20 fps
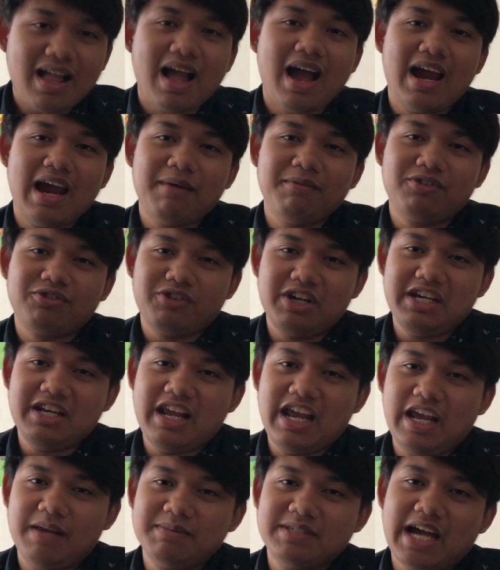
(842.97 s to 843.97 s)
I have three
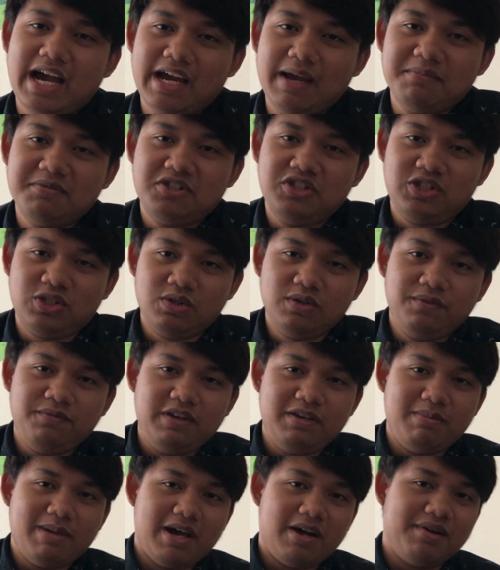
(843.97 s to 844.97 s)
names. I have two
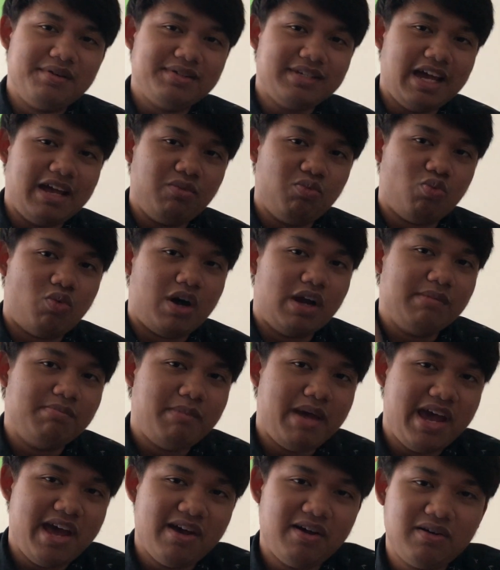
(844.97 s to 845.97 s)
females and one
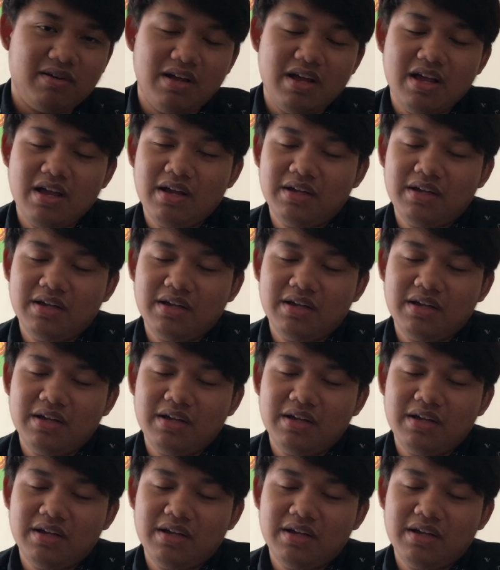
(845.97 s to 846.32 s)
male.